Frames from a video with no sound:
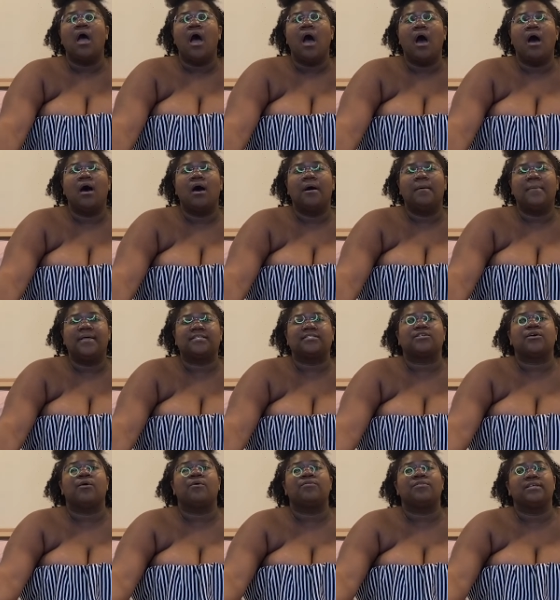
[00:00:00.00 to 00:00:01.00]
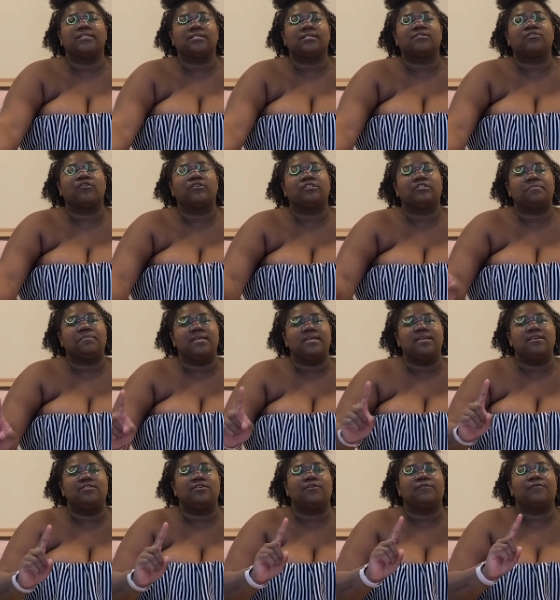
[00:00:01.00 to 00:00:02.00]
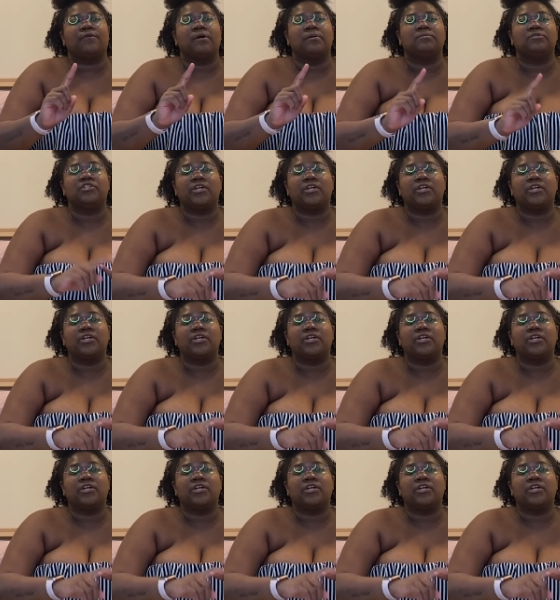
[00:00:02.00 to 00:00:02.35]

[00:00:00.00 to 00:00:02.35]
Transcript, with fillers: Um, and so this is going to be either from